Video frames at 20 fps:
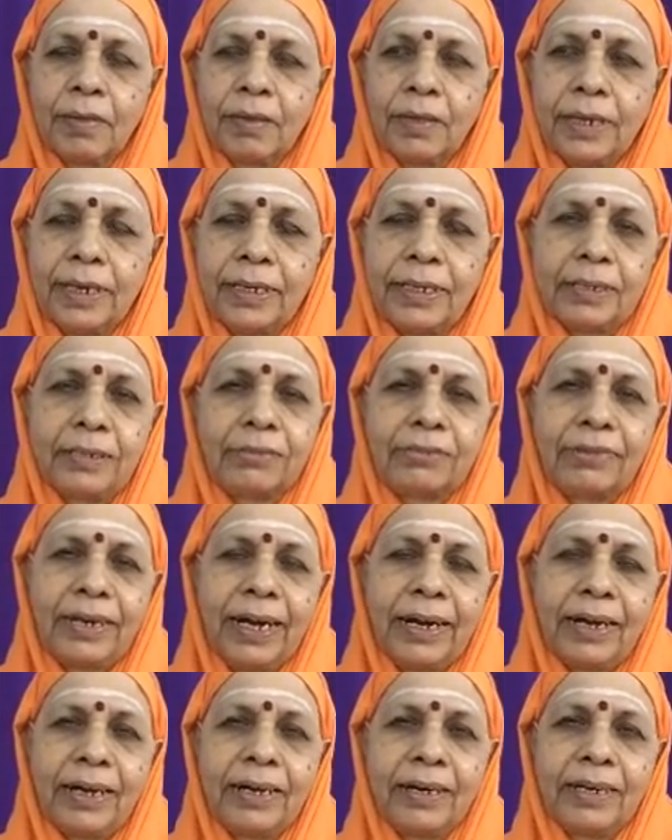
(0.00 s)
That is
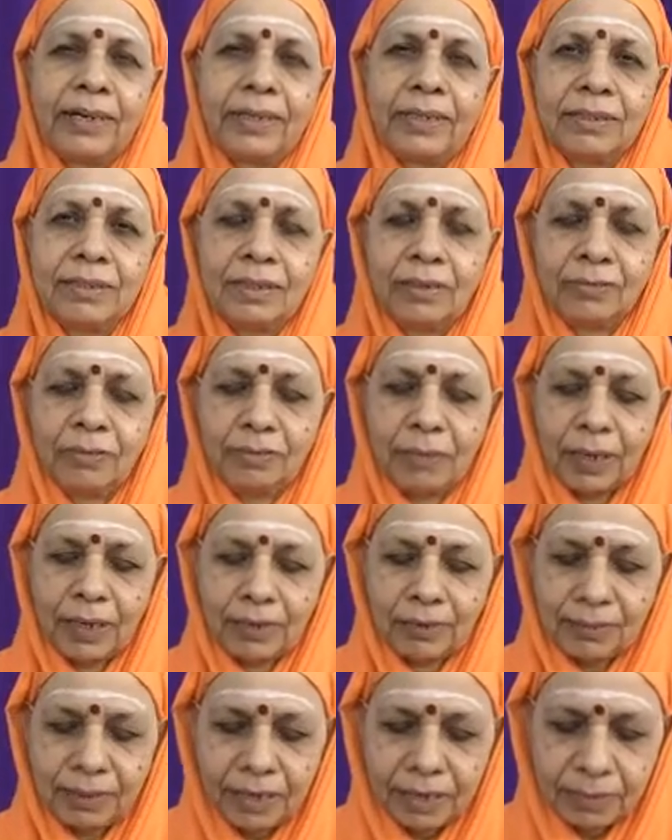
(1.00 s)
fragrance of
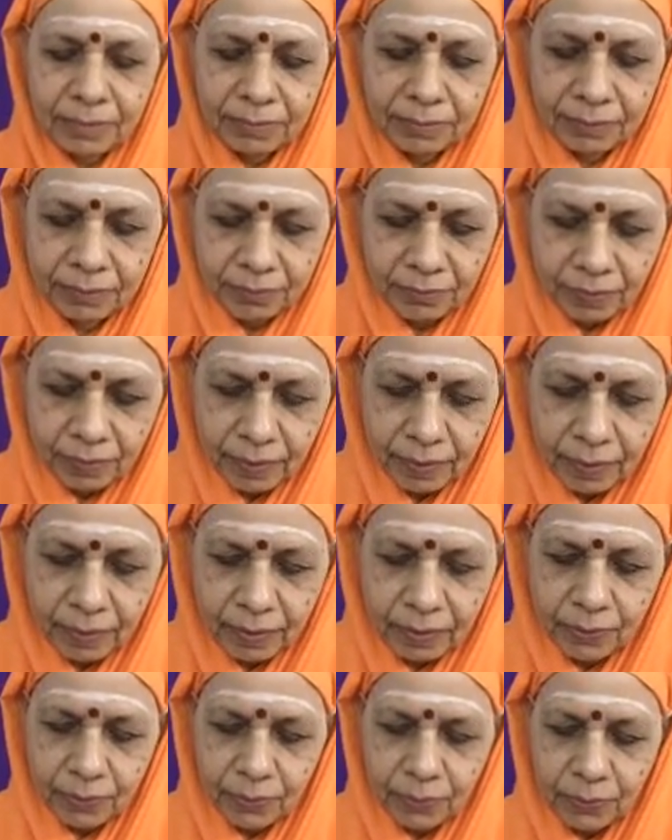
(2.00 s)
Bhagavan.
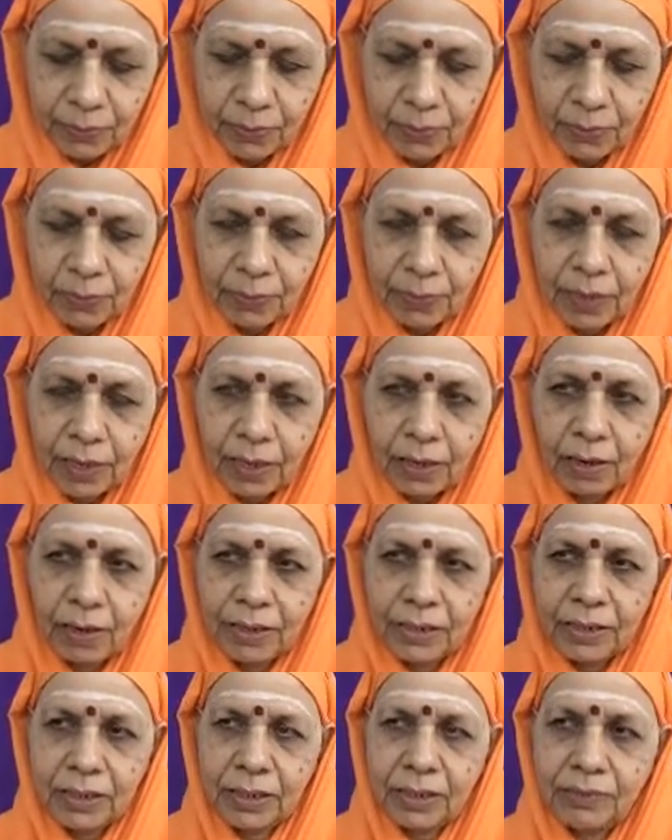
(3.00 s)
Who the
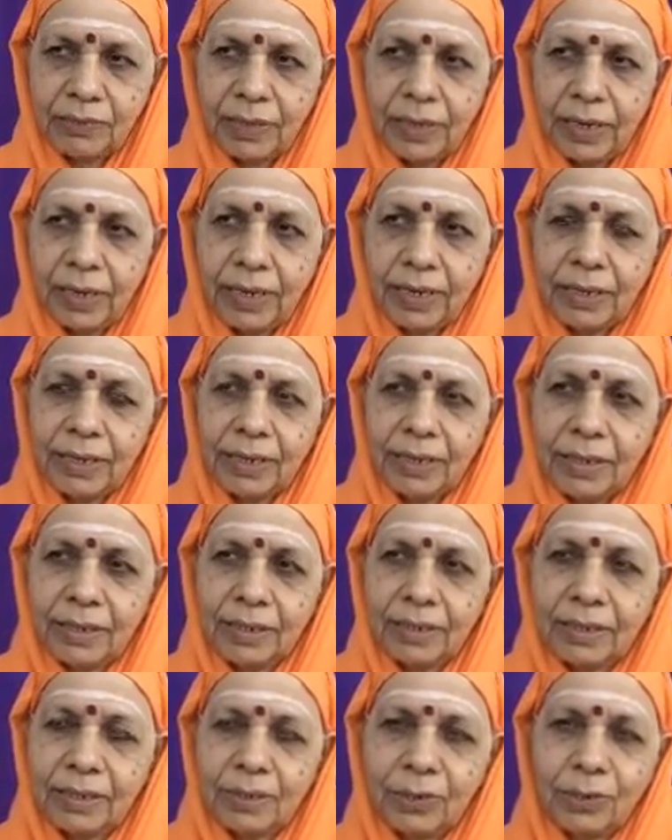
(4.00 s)
Lord Shiva
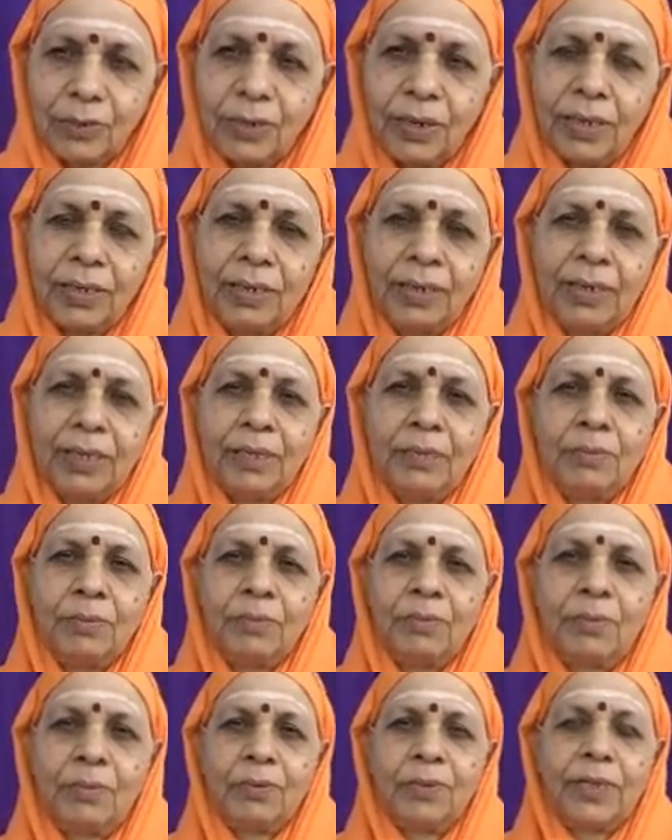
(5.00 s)
is
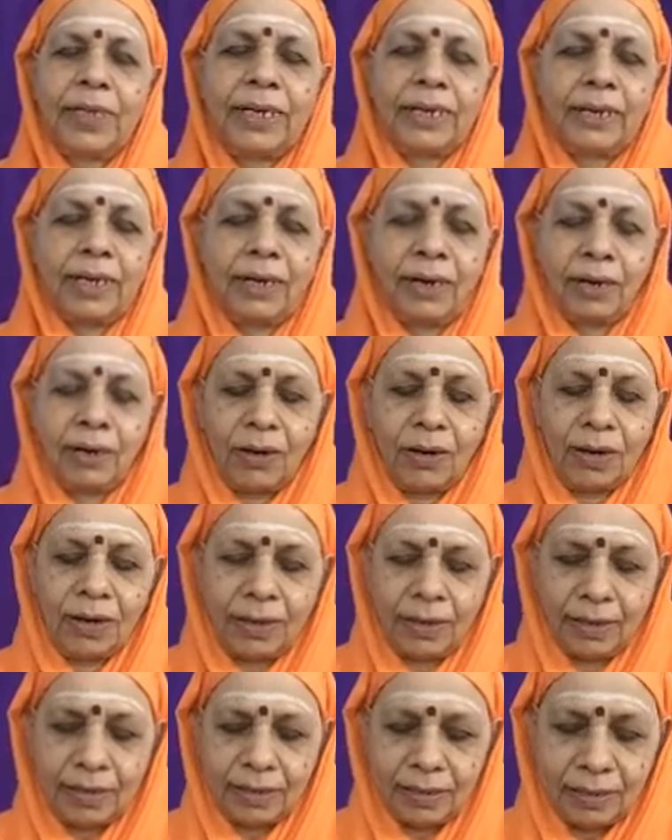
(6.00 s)
Sugandhim. To that
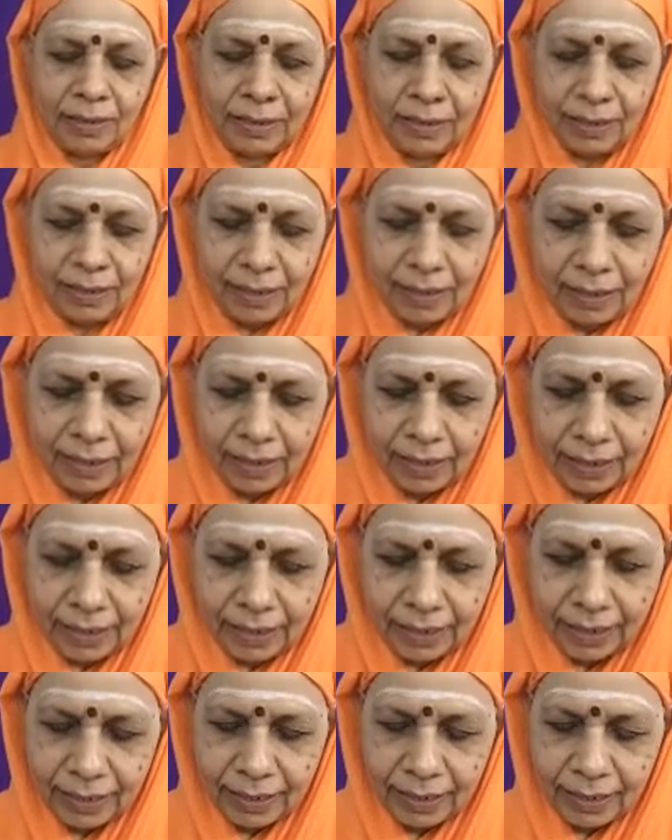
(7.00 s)
Lord
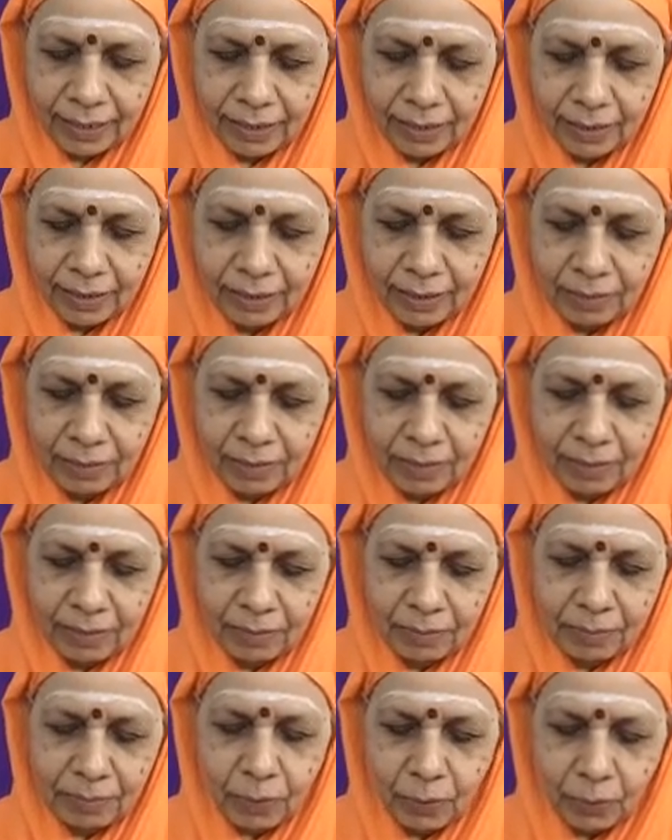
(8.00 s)
I
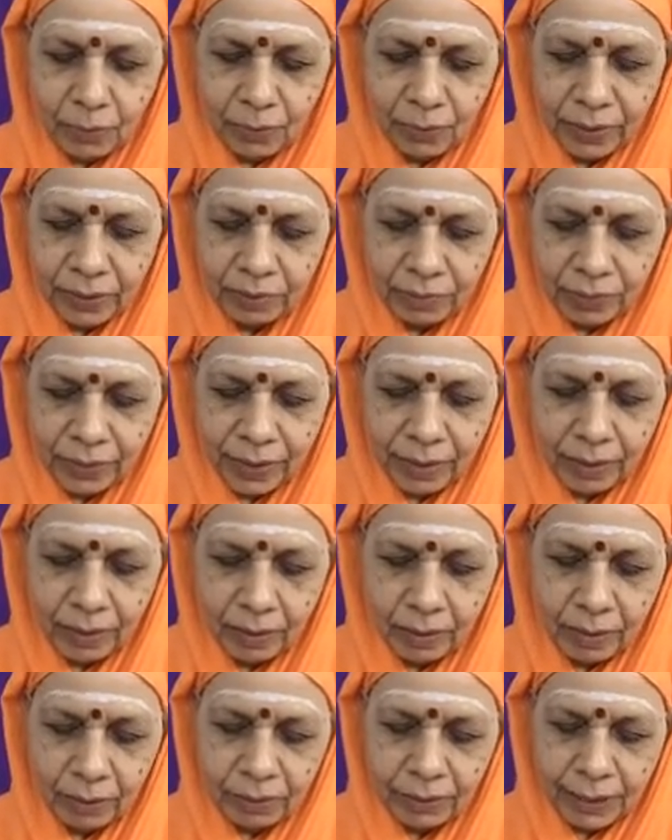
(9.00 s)
bow in
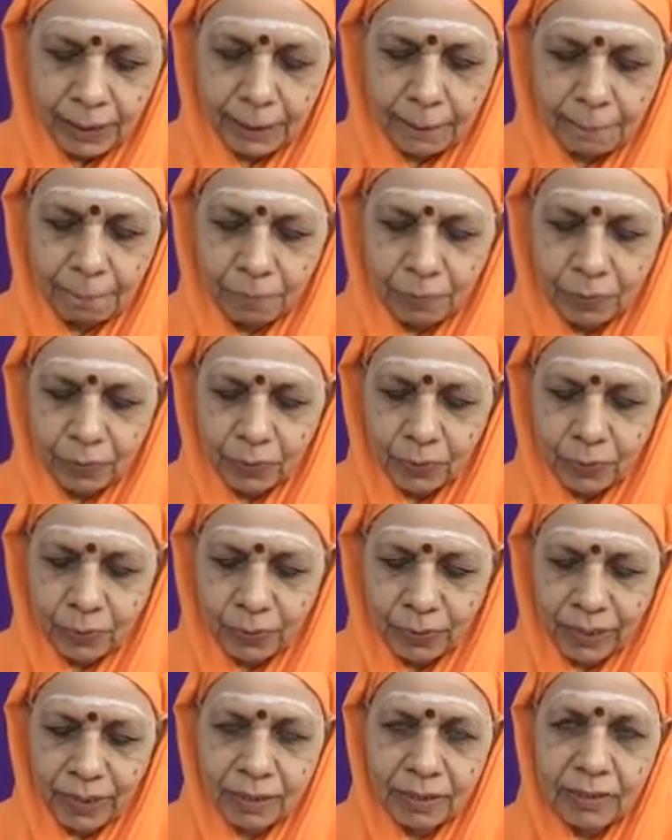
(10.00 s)
front of him,
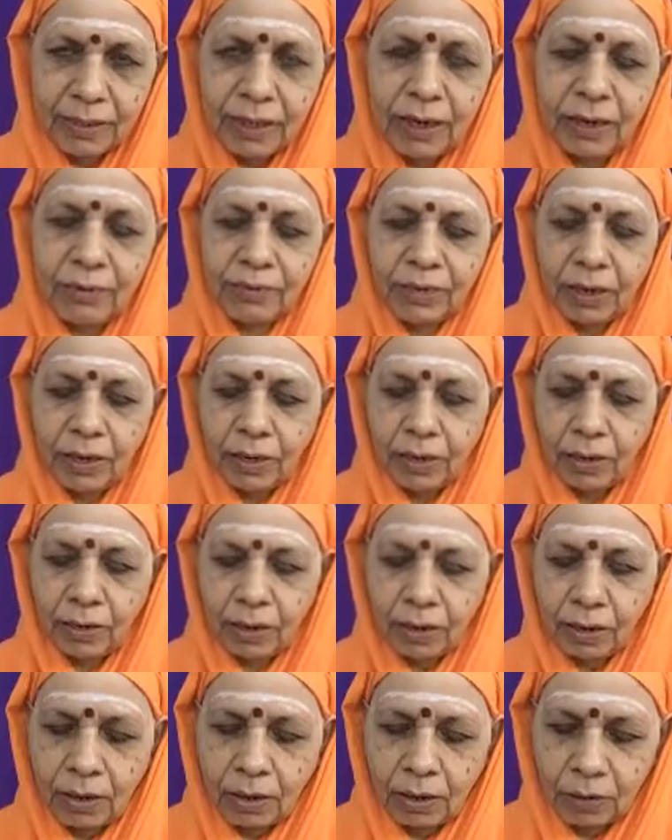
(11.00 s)
who is having
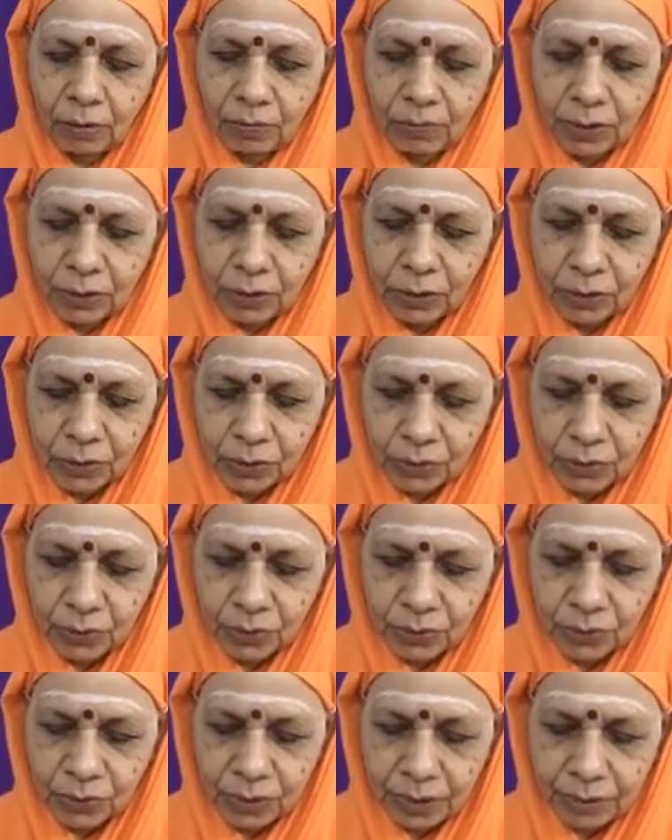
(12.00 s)
all
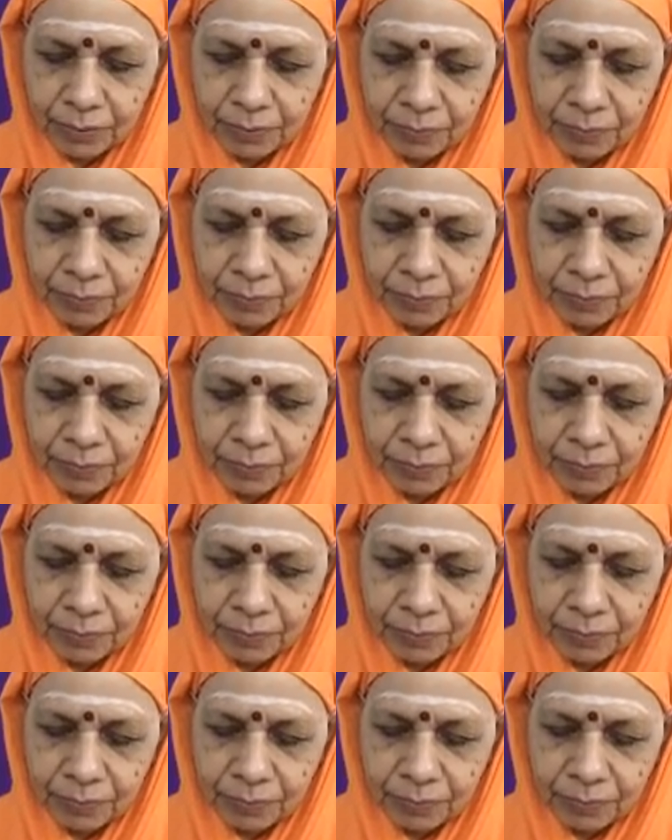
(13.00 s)
virtues.